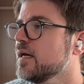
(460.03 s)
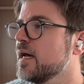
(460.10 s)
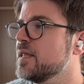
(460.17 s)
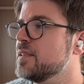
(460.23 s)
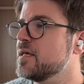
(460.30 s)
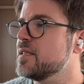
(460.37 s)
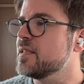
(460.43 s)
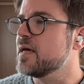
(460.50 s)

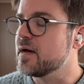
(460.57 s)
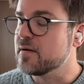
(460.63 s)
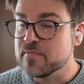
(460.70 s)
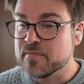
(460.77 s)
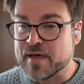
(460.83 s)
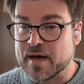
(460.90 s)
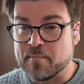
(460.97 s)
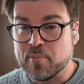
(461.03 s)
and then
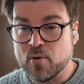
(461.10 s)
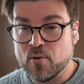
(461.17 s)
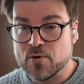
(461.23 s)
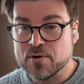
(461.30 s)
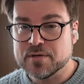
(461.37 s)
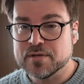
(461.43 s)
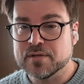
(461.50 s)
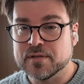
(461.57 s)
that
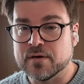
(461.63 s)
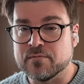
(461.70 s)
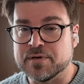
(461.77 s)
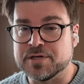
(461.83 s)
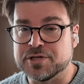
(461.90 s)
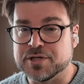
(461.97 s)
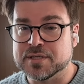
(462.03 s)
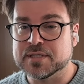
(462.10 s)
port that we
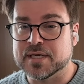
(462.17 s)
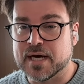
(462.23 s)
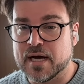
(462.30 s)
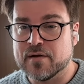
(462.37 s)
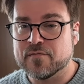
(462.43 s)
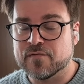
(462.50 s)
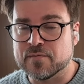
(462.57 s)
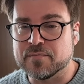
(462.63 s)
just
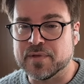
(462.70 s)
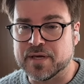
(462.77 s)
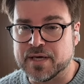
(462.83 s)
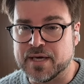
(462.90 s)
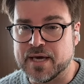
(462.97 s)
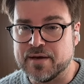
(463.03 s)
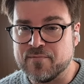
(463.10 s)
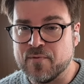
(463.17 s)
got from the
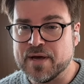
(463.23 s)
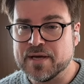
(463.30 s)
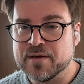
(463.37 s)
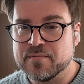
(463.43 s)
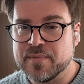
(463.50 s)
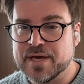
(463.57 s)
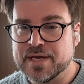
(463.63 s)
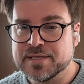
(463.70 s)
gateway
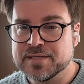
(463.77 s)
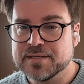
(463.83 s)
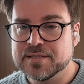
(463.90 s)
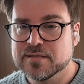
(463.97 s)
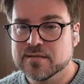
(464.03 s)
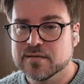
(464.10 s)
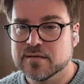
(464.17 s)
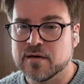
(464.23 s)

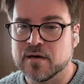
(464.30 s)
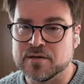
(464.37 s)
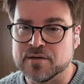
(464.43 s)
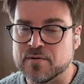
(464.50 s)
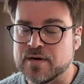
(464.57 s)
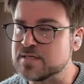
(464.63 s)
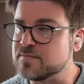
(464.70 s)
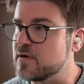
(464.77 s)
command on the
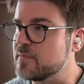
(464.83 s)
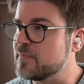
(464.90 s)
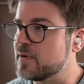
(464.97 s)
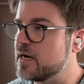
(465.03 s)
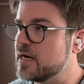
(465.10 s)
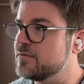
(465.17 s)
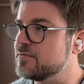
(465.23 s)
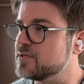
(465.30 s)
Raspberry
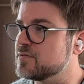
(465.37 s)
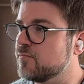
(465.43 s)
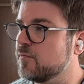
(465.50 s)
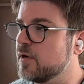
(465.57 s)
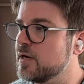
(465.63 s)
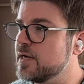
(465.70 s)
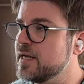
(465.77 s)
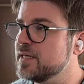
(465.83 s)
Pi was
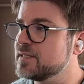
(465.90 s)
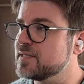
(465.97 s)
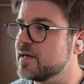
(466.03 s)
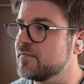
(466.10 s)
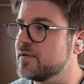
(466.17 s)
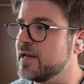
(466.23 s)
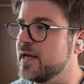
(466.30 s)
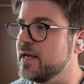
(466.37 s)

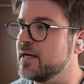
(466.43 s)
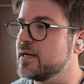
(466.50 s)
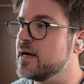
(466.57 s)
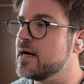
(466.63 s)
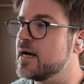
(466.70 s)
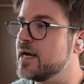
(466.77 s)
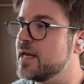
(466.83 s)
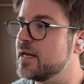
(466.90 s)

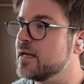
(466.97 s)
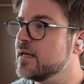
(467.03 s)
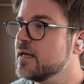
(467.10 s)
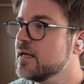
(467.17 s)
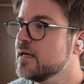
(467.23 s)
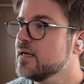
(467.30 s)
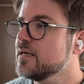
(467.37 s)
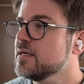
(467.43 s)
18789.
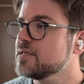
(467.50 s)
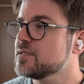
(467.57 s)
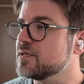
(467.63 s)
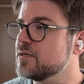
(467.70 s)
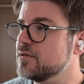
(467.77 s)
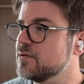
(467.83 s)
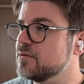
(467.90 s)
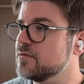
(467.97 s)

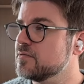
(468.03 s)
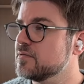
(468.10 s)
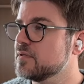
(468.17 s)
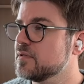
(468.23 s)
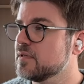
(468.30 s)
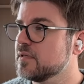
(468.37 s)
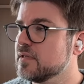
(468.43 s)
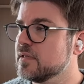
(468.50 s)
So
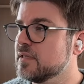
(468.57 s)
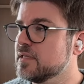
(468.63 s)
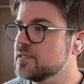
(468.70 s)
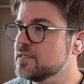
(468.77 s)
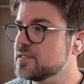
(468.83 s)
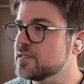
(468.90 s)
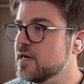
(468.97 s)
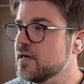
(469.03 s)

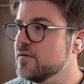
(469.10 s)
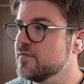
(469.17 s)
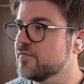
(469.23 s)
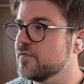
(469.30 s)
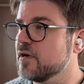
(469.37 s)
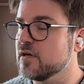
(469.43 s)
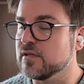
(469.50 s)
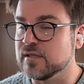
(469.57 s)
this is kind
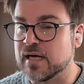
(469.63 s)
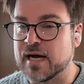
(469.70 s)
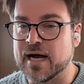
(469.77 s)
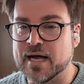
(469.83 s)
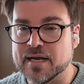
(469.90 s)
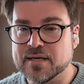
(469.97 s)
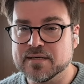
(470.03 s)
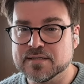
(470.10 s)
of a
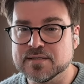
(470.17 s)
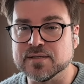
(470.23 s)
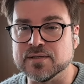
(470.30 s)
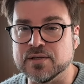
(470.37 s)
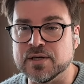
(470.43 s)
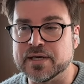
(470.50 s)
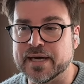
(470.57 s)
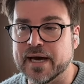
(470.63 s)
lot to
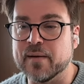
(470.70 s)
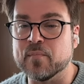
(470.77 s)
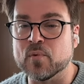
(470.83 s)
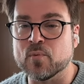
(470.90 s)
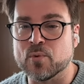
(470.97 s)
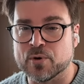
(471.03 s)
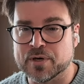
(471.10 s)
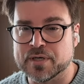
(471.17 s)
look at, but
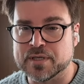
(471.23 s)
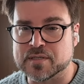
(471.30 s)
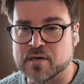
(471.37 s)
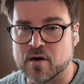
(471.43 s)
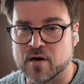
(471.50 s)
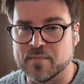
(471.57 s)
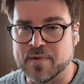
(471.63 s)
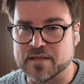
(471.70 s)
we're going to
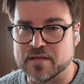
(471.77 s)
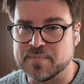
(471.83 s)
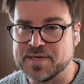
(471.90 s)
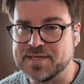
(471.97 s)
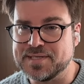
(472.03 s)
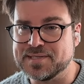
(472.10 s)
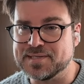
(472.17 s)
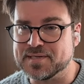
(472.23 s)
talk about the
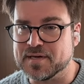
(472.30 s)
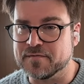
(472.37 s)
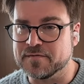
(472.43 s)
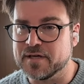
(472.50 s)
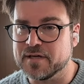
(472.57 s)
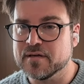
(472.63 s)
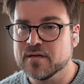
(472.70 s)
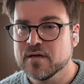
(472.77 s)
pieces of it.